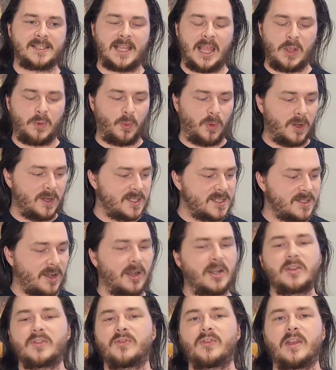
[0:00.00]
They were
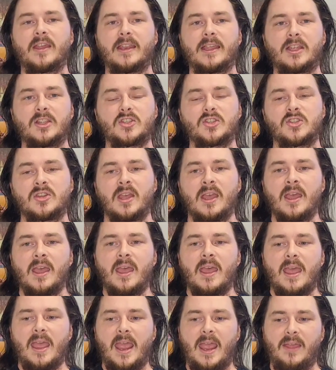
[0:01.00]
start to finish,
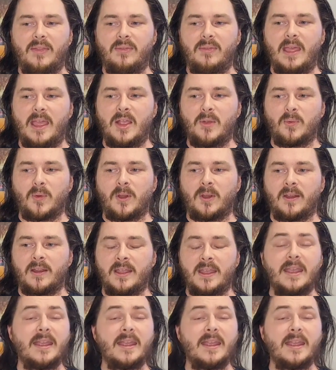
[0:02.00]
and they were